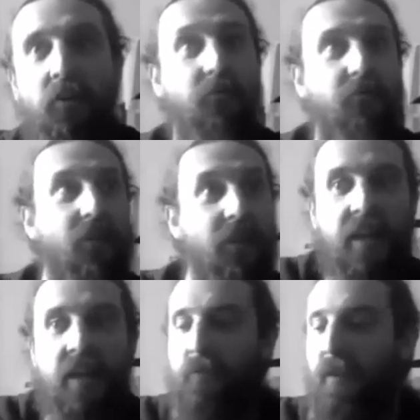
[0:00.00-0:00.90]
for a
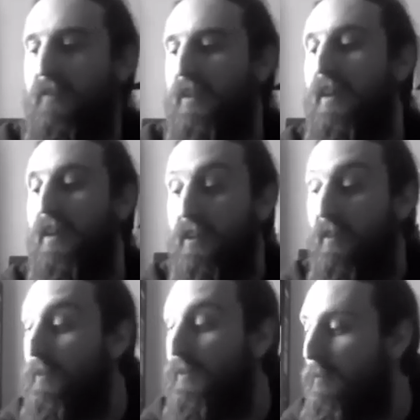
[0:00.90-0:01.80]
year or whatever. So that
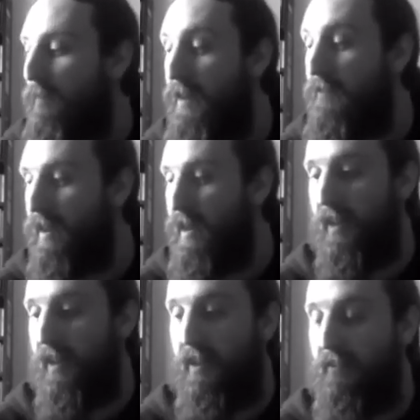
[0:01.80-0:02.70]
was the plan,
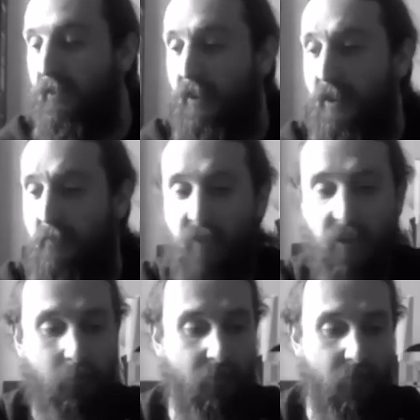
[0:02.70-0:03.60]
really. And that's
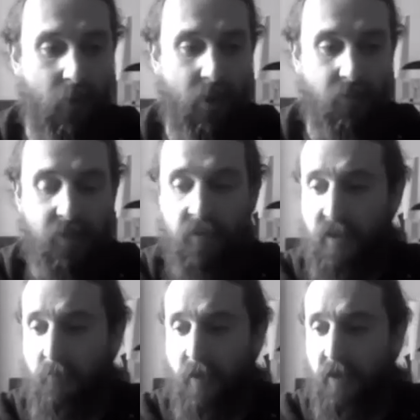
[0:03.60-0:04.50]
been the way ever since. Our
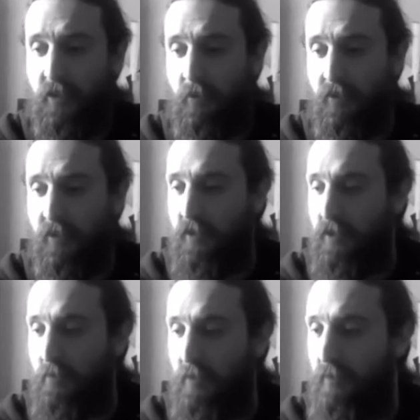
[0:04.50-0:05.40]
management is just a
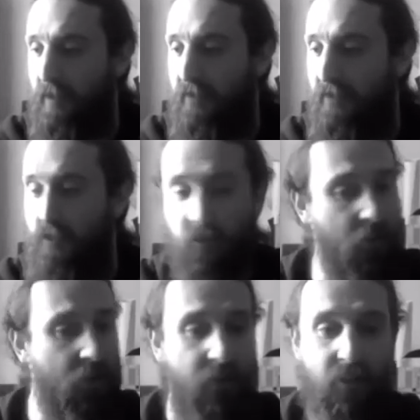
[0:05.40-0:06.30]
big believer in just,
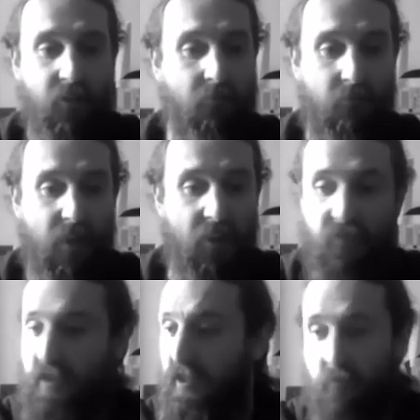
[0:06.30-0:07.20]
if
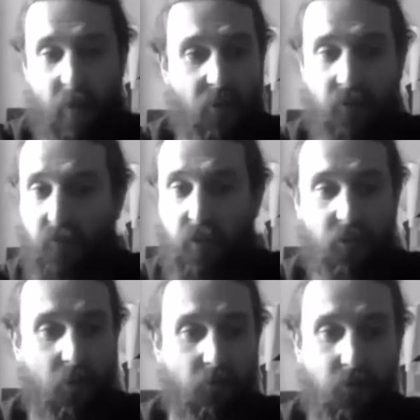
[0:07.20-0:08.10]
there's demand for you to
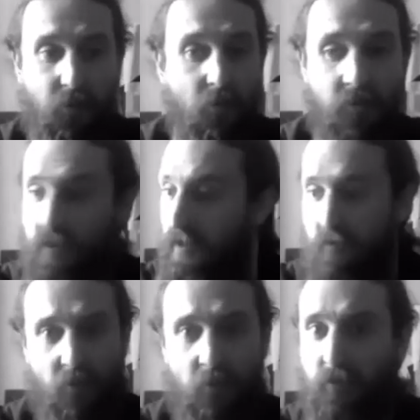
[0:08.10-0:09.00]
go on tour, you
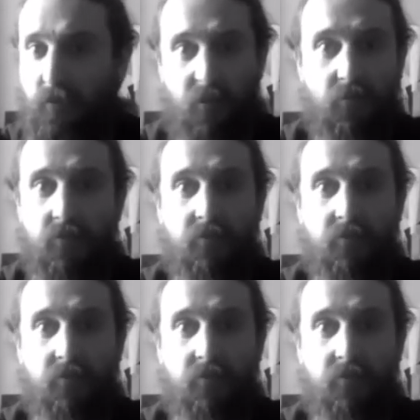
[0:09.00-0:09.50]
go on tour.